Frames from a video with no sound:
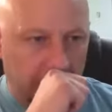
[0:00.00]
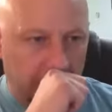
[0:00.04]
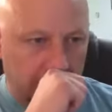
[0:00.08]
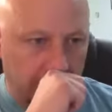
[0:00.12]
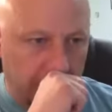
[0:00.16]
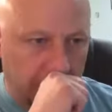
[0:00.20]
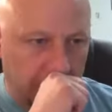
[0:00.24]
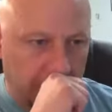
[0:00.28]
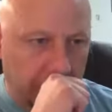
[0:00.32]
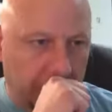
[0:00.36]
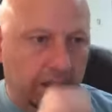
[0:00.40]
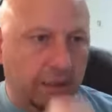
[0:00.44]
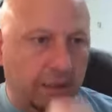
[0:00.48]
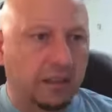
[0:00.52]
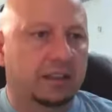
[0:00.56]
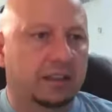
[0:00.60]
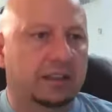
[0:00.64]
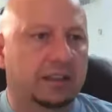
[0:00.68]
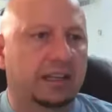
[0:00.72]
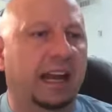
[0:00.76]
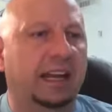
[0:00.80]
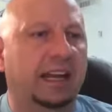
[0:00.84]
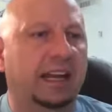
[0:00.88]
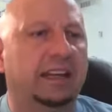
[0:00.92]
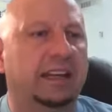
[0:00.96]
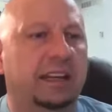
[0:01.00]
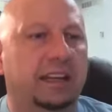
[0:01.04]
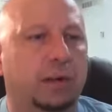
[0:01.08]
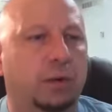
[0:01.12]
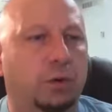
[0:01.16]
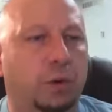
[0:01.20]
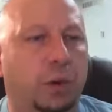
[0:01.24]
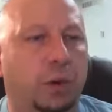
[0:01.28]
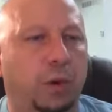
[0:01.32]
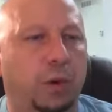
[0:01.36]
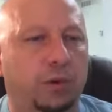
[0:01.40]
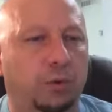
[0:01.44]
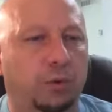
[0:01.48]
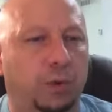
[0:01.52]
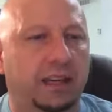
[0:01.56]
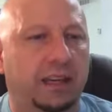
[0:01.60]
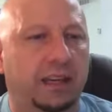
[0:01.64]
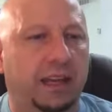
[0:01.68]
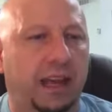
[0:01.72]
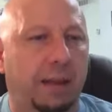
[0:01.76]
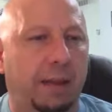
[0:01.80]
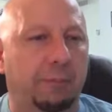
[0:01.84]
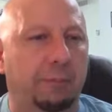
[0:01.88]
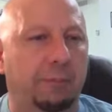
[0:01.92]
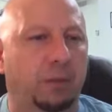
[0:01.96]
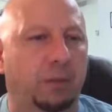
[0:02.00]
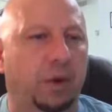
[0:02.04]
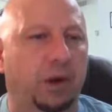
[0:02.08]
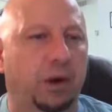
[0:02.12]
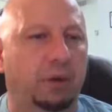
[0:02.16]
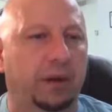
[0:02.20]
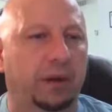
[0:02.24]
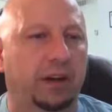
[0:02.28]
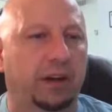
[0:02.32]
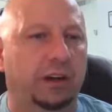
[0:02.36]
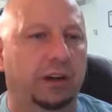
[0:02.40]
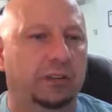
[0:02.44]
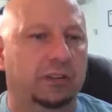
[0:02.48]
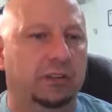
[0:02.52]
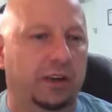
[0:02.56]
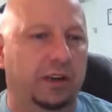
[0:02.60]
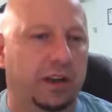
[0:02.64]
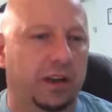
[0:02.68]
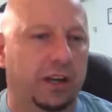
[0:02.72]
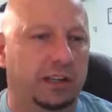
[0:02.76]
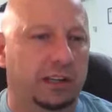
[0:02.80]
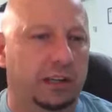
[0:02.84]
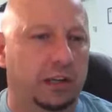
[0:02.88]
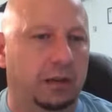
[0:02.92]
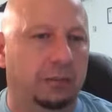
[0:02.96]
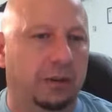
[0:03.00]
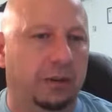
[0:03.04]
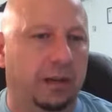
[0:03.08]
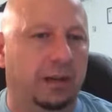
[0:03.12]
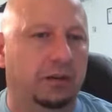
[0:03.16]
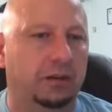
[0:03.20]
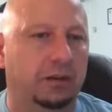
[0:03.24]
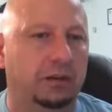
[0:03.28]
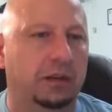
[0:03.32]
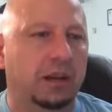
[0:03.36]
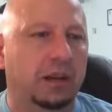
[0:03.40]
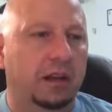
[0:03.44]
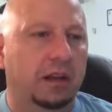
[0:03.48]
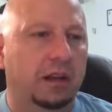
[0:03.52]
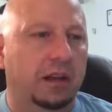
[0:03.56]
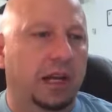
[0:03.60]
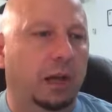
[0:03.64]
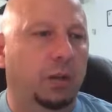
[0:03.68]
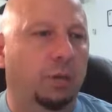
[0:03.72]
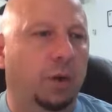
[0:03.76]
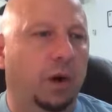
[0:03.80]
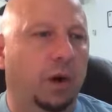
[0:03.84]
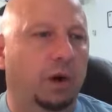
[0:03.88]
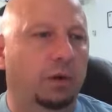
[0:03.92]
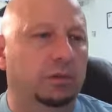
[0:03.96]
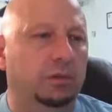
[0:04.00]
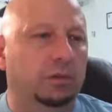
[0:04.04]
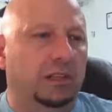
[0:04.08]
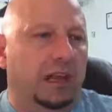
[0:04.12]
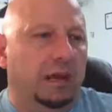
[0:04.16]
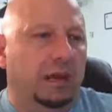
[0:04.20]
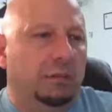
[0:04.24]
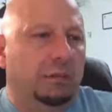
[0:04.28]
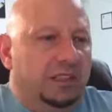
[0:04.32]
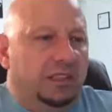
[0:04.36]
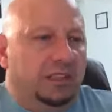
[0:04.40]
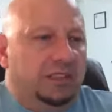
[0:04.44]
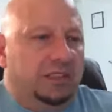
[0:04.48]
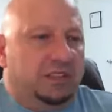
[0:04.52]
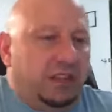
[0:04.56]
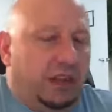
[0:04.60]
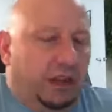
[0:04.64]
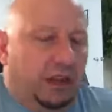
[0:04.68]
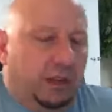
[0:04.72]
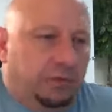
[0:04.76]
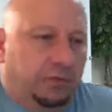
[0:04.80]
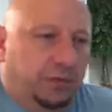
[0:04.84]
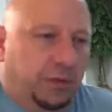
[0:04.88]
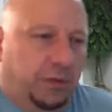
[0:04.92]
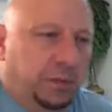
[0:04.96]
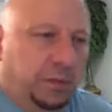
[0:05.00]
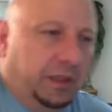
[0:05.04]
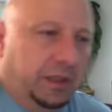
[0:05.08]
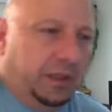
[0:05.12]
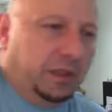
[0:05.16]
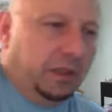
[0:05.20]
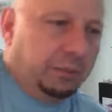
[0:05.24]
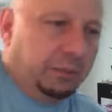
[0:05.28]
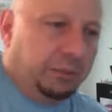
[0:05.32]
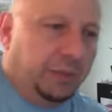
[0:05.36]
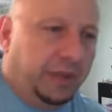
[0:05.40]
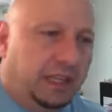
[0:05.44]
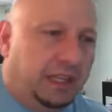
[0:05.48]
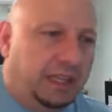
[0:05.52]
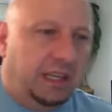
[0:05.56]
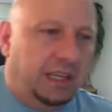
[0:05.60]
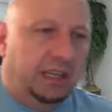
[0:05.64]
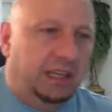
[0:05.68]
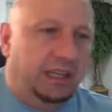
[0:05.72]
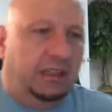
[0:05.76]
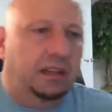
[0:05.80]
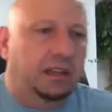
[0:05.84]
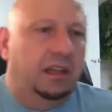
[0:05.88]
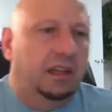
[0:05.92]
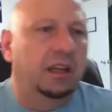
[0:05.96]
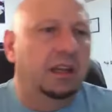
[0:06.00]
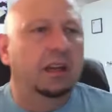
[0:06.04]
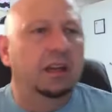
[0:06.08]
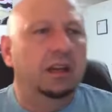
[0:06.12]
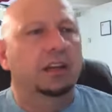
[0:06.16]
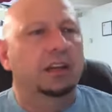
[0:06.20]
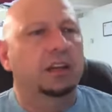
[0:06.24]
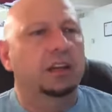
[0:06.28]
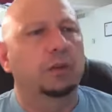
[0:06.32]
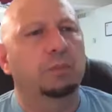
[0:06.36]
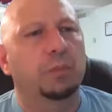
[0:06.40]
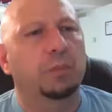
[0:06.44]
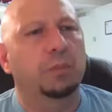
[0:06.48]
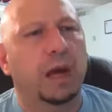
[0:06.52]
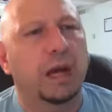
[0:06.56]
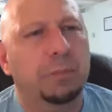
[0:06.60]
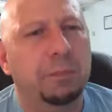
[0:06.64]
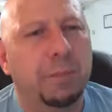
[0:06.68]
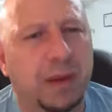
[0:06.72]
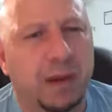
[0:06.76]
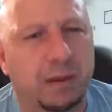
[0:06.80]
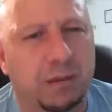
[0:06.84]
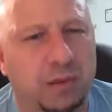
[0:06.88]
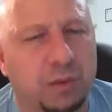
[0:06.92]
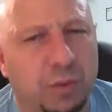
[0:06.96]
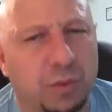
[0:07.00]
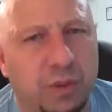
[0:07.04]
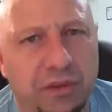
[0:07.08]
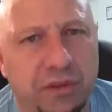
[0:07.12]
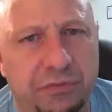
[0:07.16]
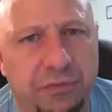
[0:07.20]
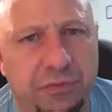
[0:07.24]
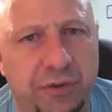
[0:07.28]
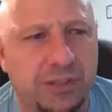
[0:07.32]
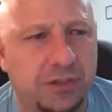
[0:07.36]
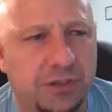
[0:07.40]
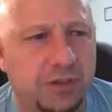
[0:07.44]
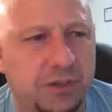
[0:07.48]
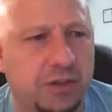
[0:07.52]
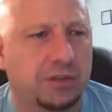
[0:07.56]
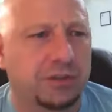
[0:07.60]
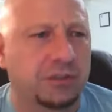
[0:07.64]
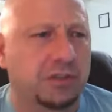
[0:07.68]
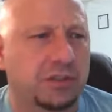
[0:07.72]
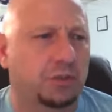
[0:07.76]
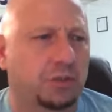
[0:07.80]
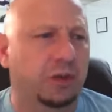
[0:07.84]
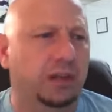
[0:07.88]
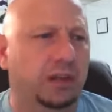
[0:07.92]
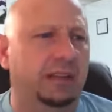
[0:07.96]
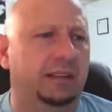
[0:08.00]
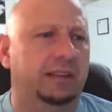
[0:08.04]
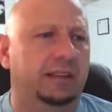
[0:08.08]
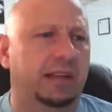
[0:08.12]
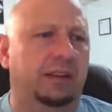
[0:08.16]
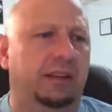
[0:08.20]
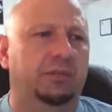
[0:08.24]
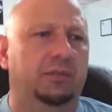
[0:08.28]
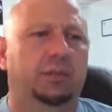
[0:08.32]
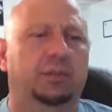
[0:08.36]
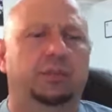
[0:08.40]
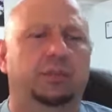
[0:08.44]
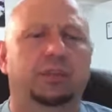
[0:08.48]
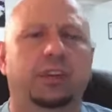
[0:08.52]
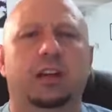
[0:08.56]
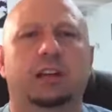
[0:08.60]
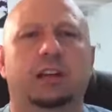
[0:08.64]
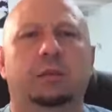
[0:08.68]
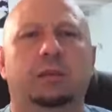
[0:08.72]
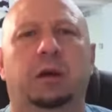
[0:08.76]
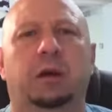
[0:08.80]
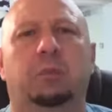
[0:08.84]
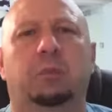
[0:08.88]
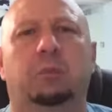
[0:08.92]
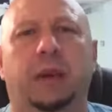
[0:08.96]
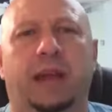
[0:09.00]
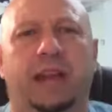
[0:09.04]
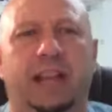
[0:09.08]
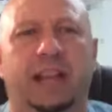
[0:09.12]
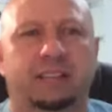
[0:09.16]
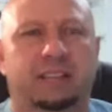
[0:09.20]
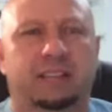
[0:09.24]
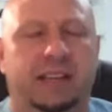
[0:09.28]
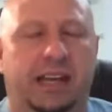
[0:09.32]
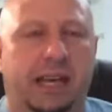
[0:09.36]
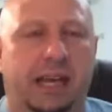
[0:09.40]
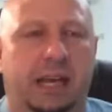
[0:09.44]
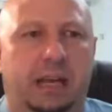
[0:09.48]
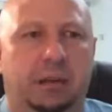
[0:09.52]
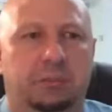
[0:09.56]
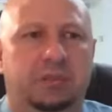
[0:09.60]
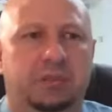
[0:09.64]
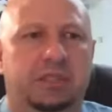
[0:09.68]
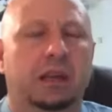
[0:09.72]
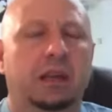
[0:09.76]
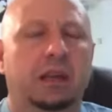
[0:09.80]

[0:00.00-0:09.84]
Can I get a quick recap of what we are talking about? It won't let me start from the beginning you might be able to refresh your screen, Devin. And we're talking about bad times.